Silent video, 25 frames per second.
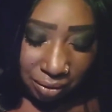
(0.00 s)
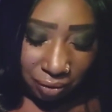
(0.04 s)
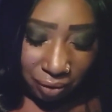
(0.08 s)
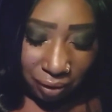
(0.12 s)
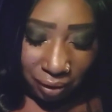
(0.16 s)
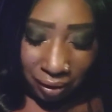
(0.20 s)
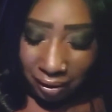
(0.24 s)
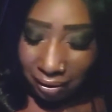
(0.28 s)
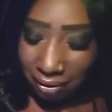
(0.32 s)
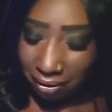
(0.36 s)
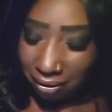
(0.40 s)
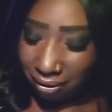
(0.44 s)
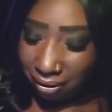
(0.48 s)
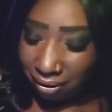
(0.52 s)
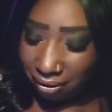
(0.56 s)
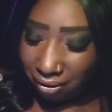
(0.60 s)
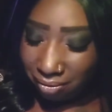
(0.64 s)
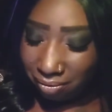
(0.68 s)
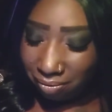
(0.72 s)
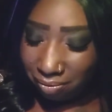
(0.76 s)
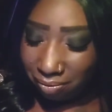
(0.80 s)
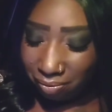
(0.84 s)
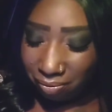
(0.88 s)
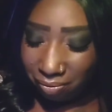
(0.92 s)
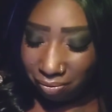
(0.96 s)
fun.
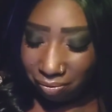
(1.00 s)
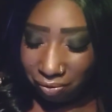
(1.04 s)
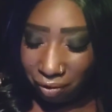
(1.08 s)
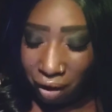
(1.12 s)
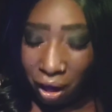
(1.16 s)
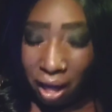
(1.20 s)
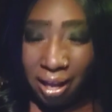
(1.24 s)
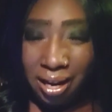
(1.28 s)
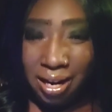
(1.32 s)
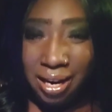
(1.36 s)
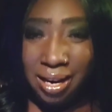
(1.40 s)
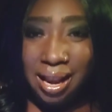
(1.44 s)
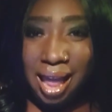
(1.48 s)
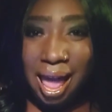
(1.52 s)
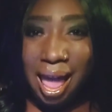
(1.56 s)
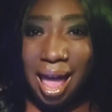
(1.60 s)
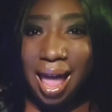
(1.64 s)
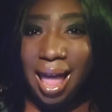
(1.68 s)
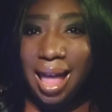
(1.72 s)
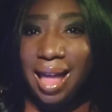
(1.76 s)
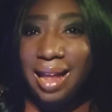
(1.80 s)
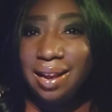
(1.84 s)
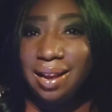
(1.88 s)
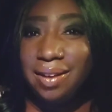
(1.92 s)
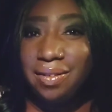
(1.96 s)
Fun
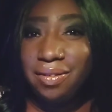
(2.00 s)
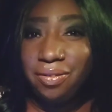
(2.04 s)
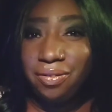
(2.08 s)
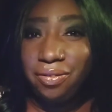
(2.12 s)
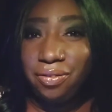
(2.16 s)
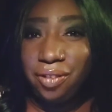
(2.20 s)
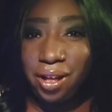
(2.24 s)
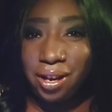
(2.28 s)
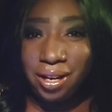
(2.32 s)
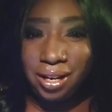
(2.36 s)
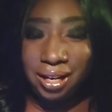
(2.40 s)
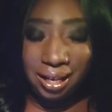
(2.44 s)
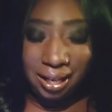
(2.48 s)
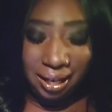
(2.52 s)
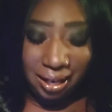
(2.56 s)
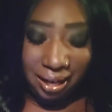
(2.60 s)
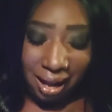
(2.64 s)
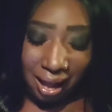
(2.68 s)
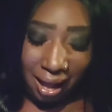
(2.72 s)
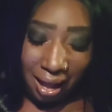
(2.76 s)
and funny.